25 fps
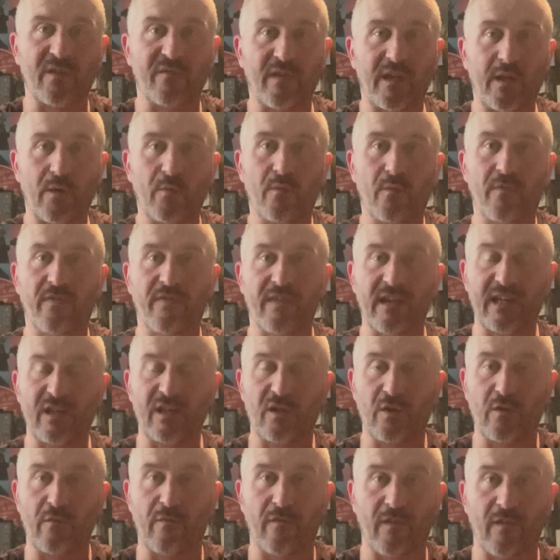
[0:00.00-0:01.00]
video.
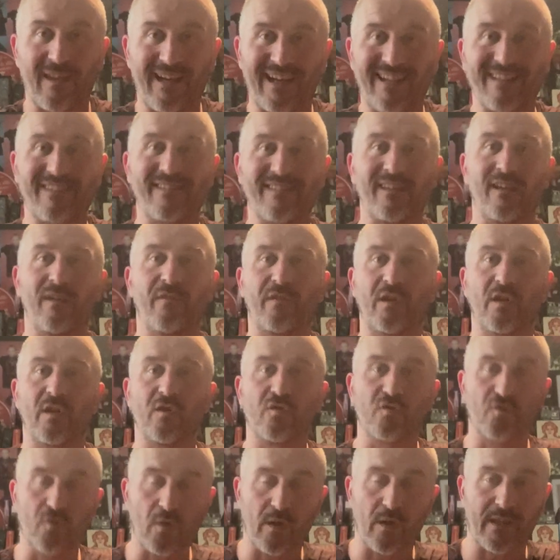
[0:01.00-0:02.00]
Thank you for that. If you
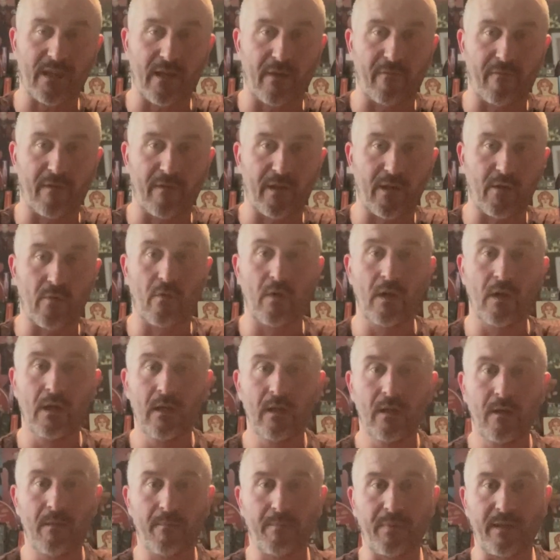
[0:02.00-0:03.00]
enjoyed that video,
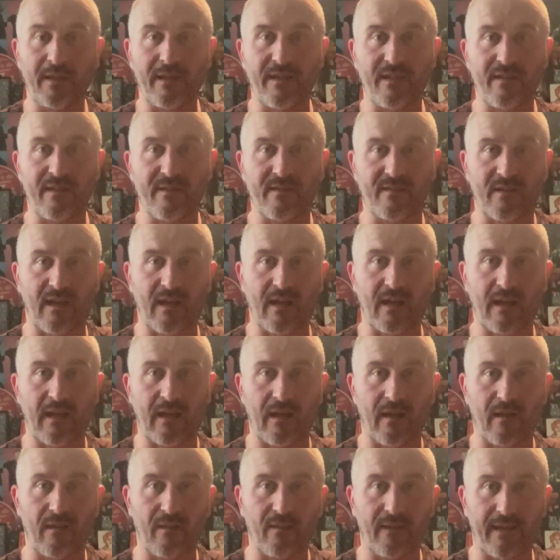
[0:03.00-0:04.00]
please
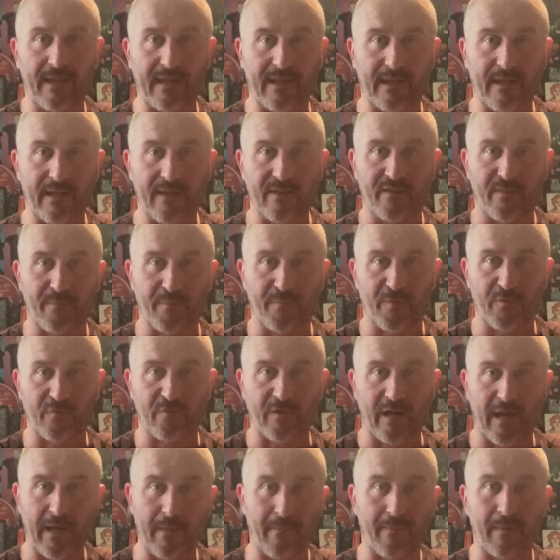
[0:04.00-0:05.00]
like and
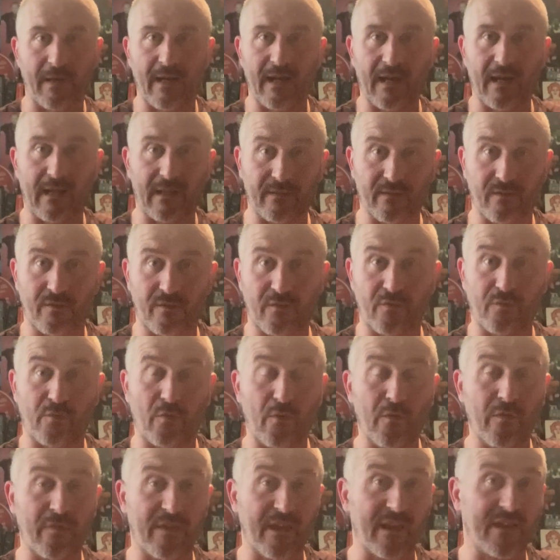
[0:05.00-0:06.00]
subscribe and
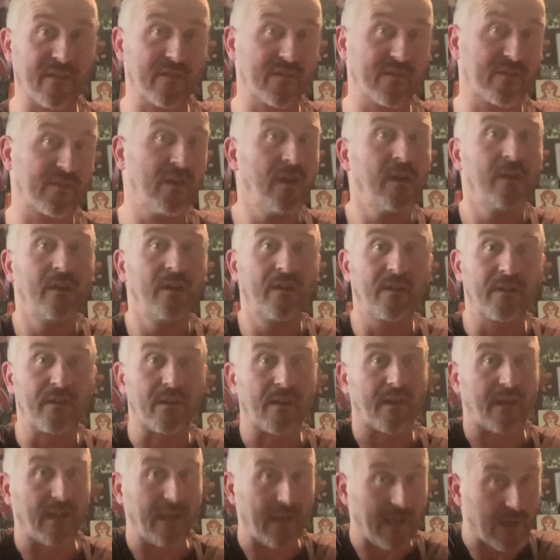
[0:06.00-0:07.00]
do things to
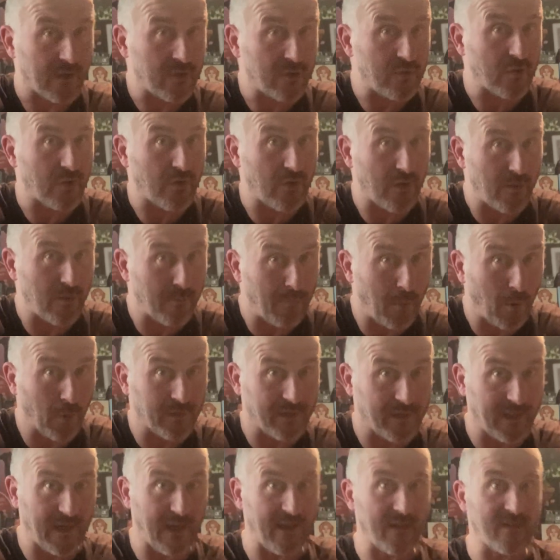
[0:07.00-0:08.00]
connect you to the
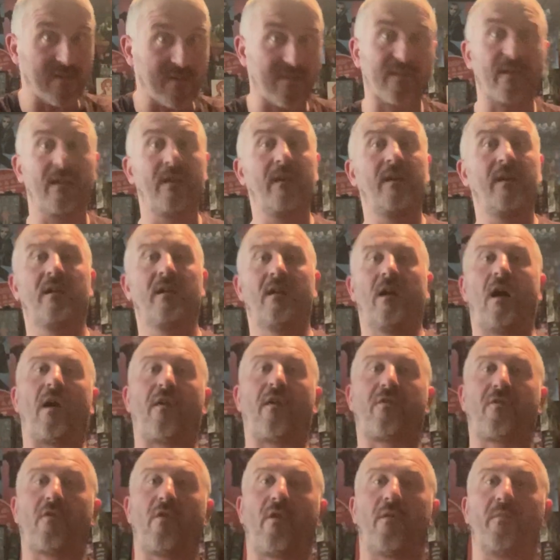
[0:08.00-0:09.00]
podcast. I
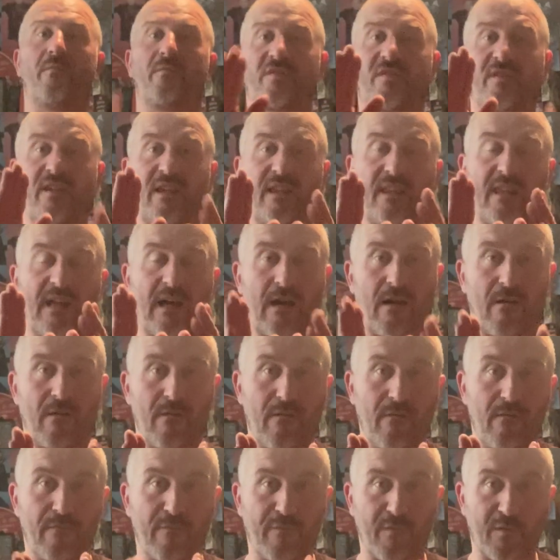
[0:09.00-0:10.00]
thought I would say that
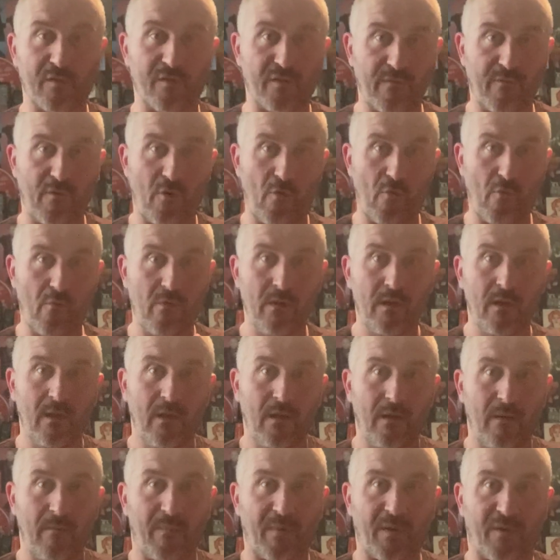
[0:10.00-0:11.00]
first of all,
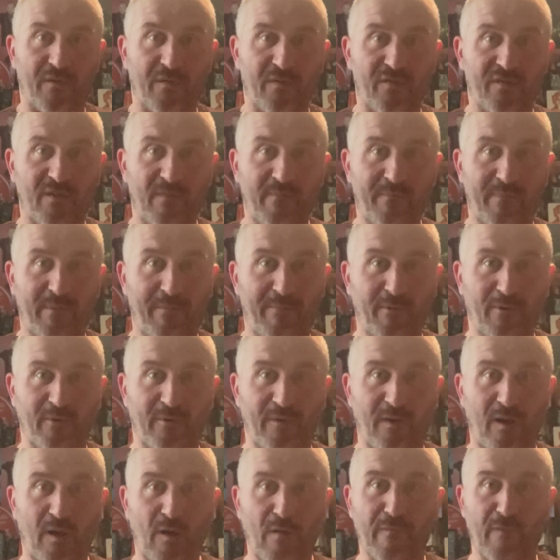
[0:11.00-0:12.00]
because some people are
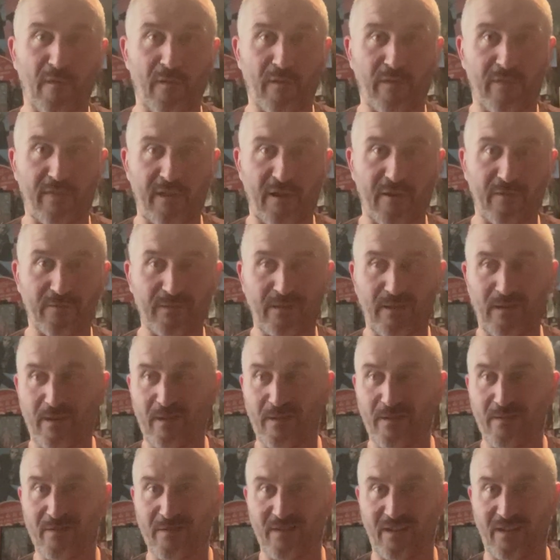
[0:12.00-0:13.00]
here for
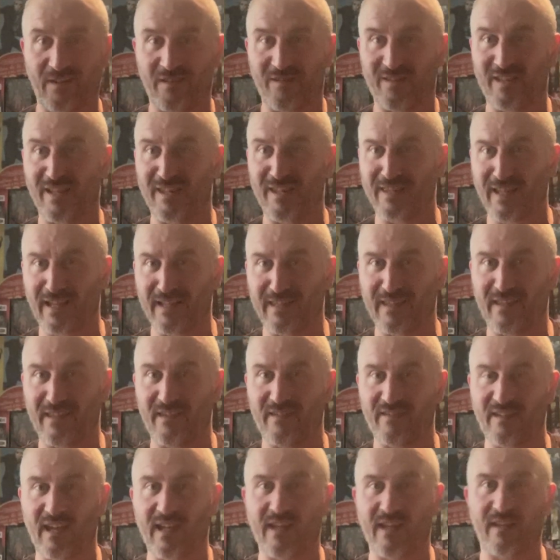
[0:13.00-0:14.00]
30, 60, 90
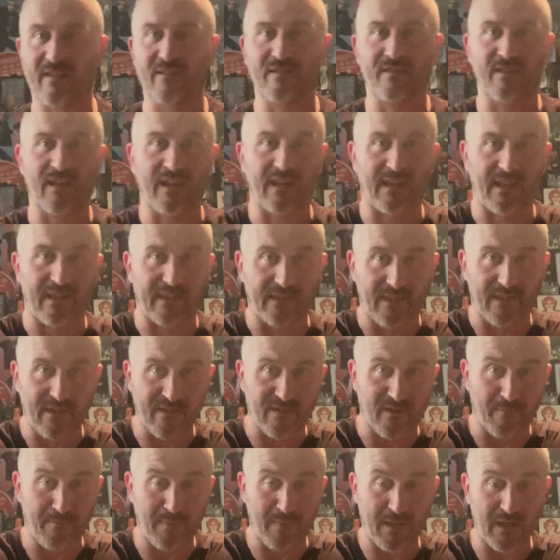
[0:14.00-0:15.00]
seconds and then
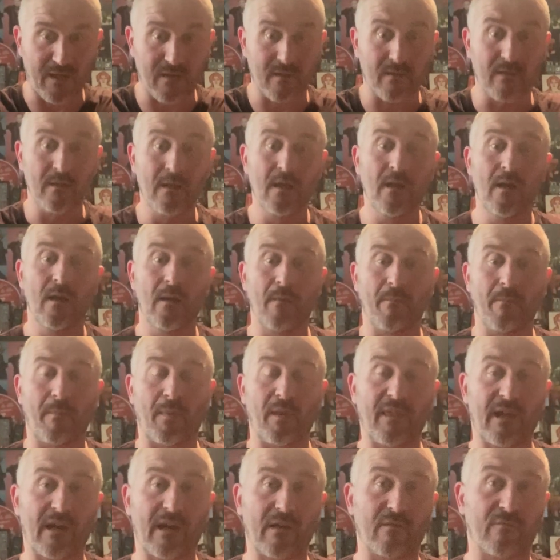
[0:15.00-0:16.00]
disappear.
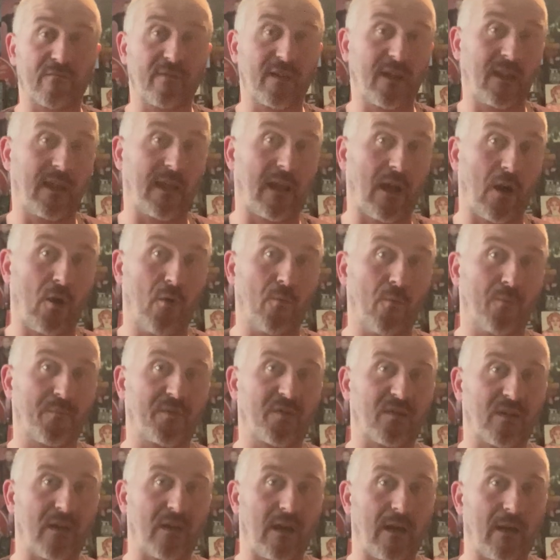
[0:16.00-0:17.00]
But that really
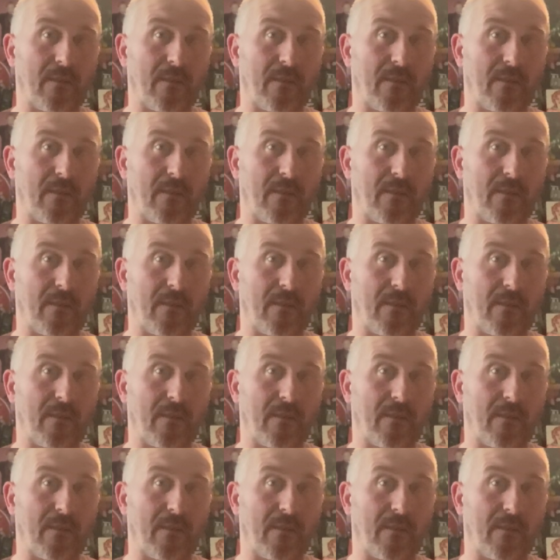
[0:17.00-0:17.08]
helps